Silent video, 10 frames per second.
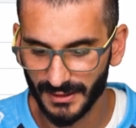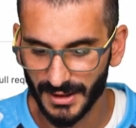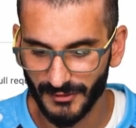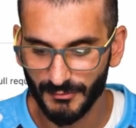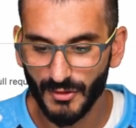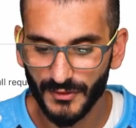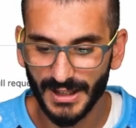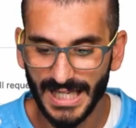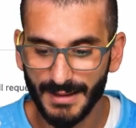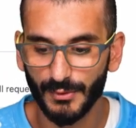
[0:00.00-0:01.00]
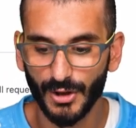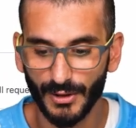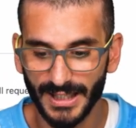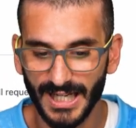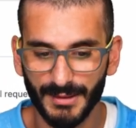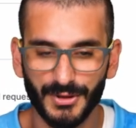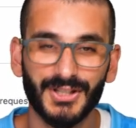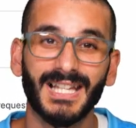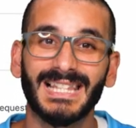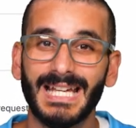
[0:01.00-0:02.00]
So I removed the label on GitHub, you can
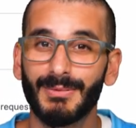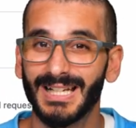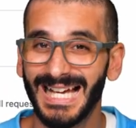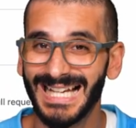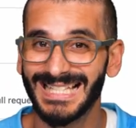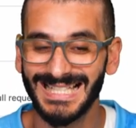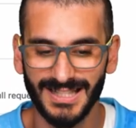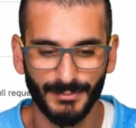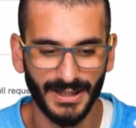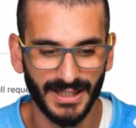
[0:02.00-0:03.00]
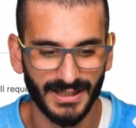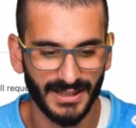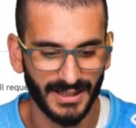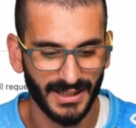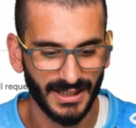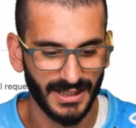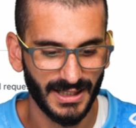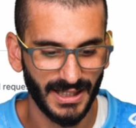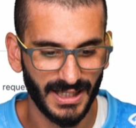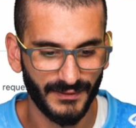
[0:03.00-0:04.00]
see the label has disappeared.
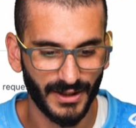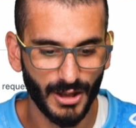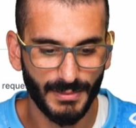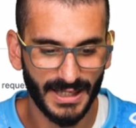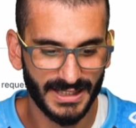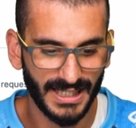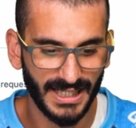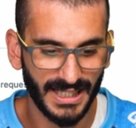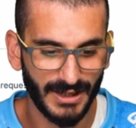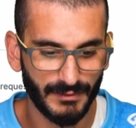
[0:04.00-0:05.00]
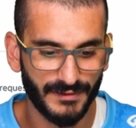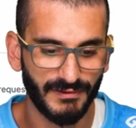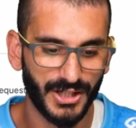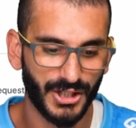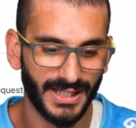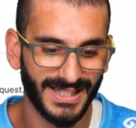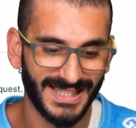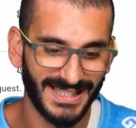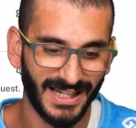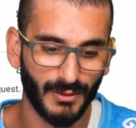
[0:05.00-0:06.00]
And if I go back to here and refresh it, this
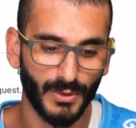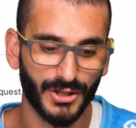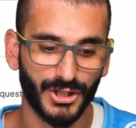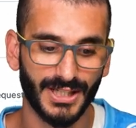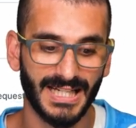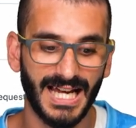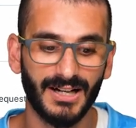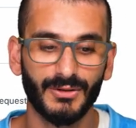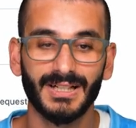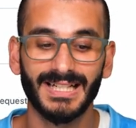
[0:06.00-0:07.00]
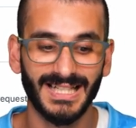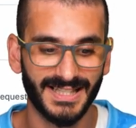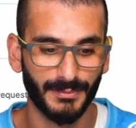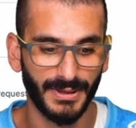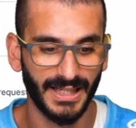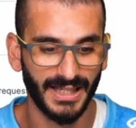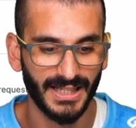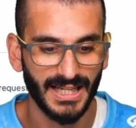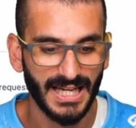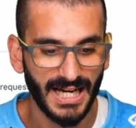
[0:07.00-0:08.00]
second one should now disappear.
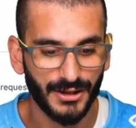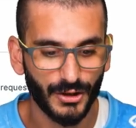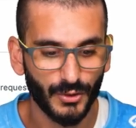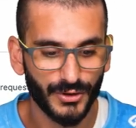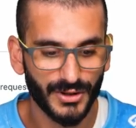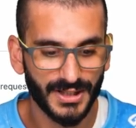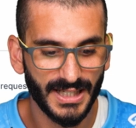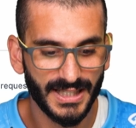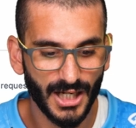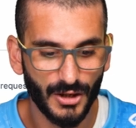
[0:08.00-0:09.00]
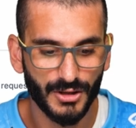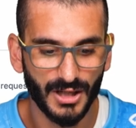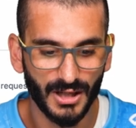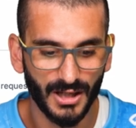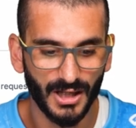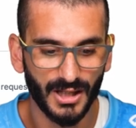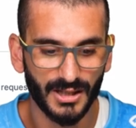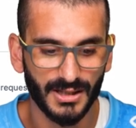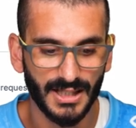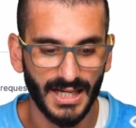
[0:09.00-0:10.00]
And you can also see the owner
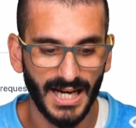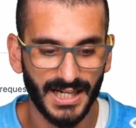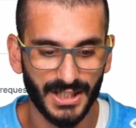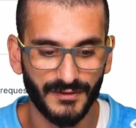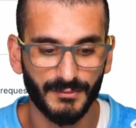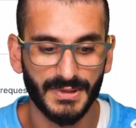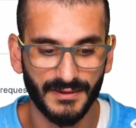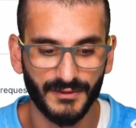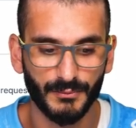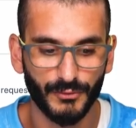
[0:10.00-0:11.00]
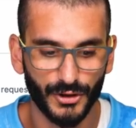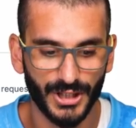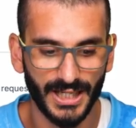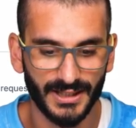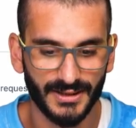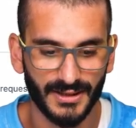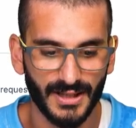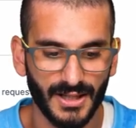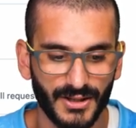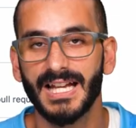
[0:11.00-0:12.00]
are actually from different projects.
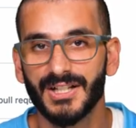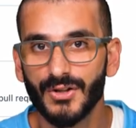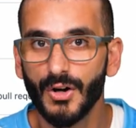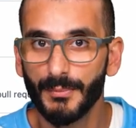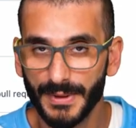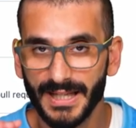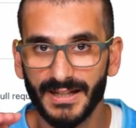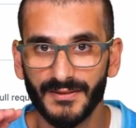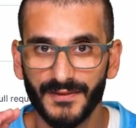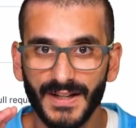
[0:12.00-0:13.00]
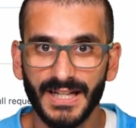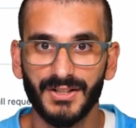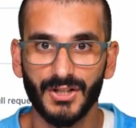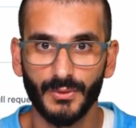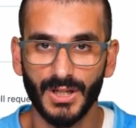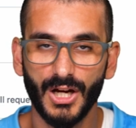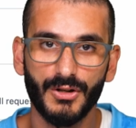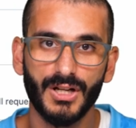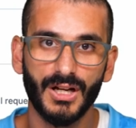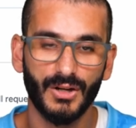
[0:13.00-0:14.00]
It's not being fixed to an
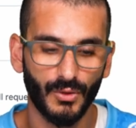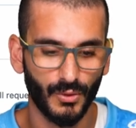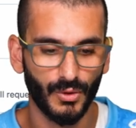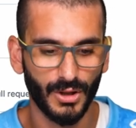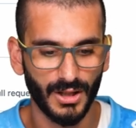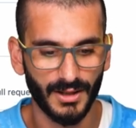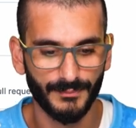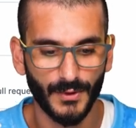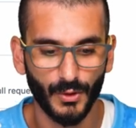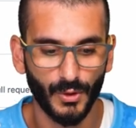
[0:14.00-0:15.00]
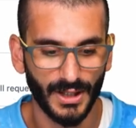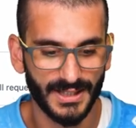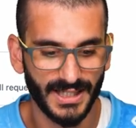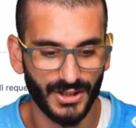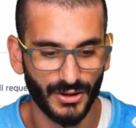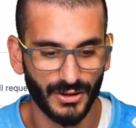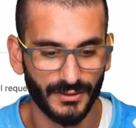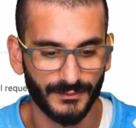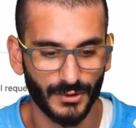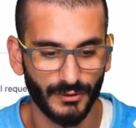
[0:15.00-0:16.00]
owner or um, an organization
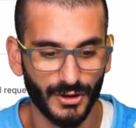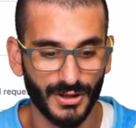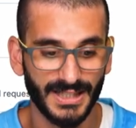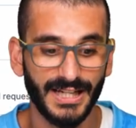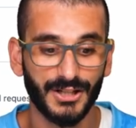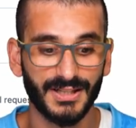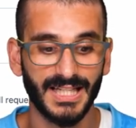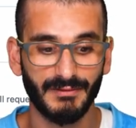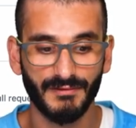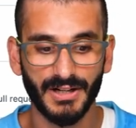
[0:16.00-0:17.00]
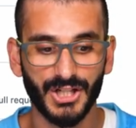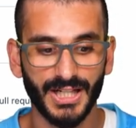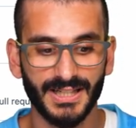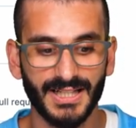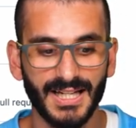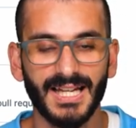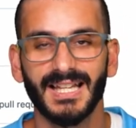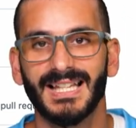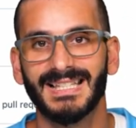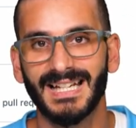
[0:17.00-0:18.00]
or a user. Now you can see I refreshed it,
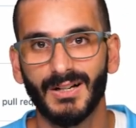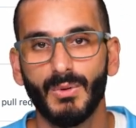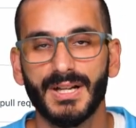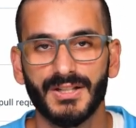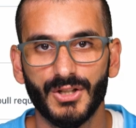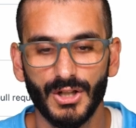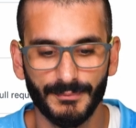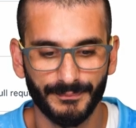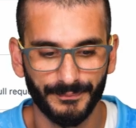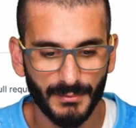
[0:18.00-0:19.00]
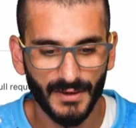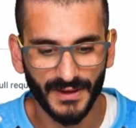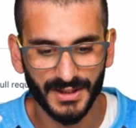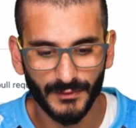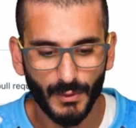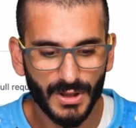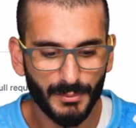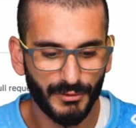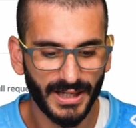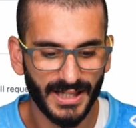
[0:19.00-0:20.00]
that second one is gone. Perfect, so if we wanna
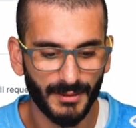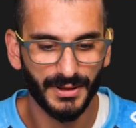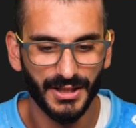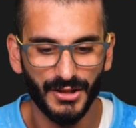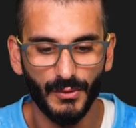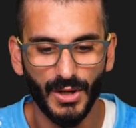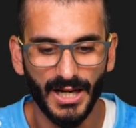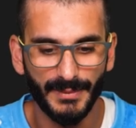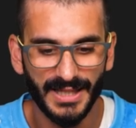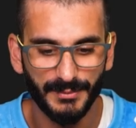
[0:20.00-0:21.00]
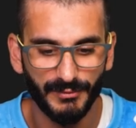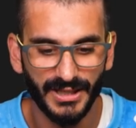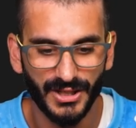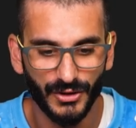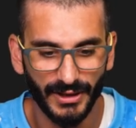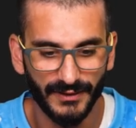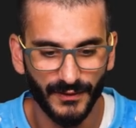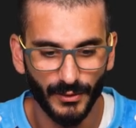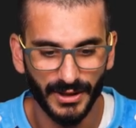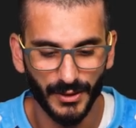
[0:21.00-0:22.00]
bring it in the UI, I mean, that's pretty
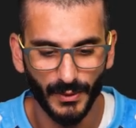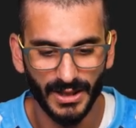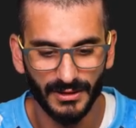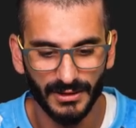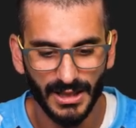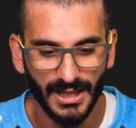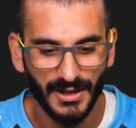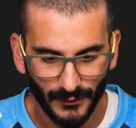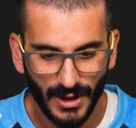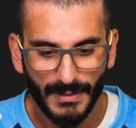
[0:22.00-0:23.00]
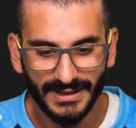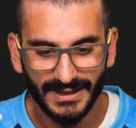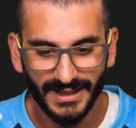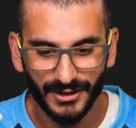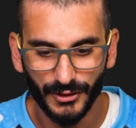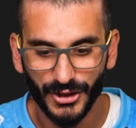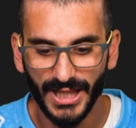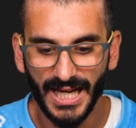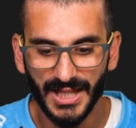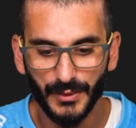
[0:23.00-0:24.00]
straightforward as well. If we come back to
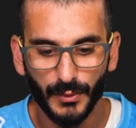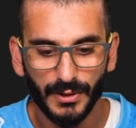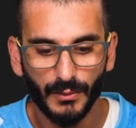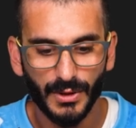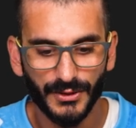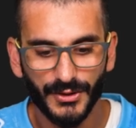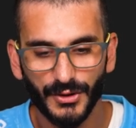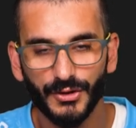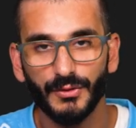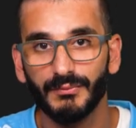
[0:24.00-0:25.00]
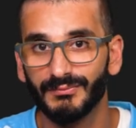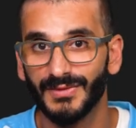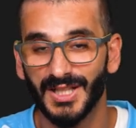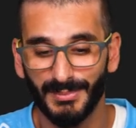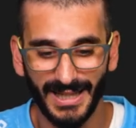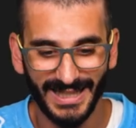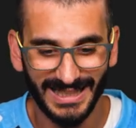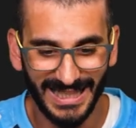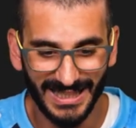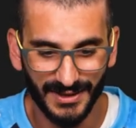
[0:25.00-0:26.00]
index.js, we'll want to display a
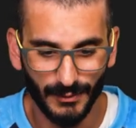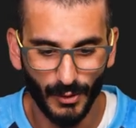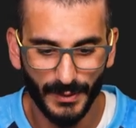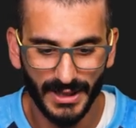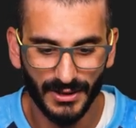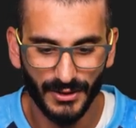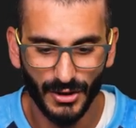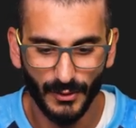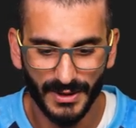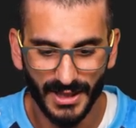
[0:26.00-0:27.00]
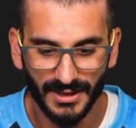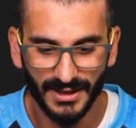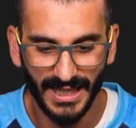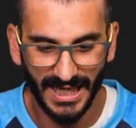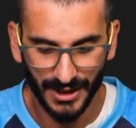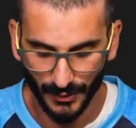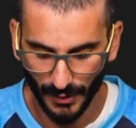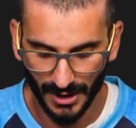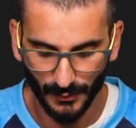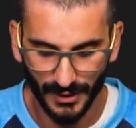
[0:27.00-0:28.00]
list. So what we can do is under the
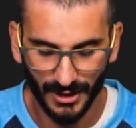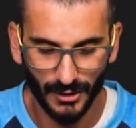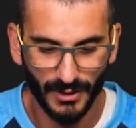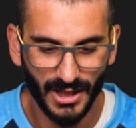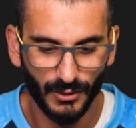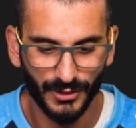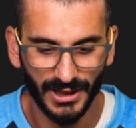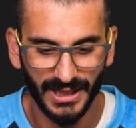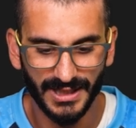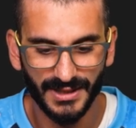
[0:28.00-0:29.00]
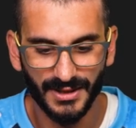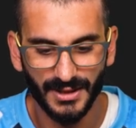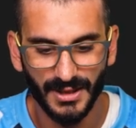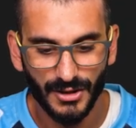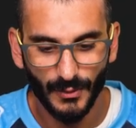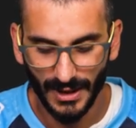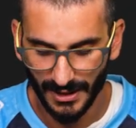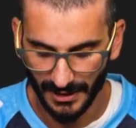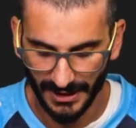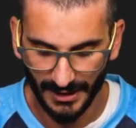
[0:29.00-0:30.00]
h1, we could do an unordered list,
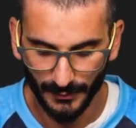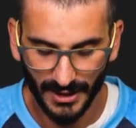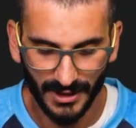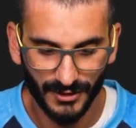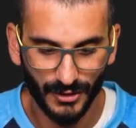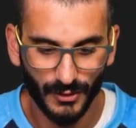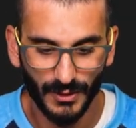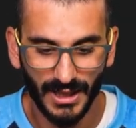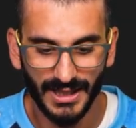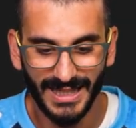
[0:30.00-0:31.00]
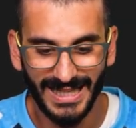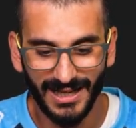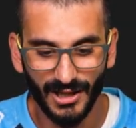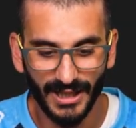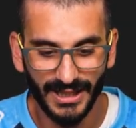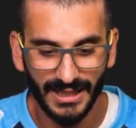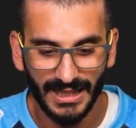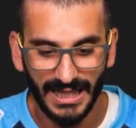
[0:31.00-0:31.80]
ul, and then we could do an li.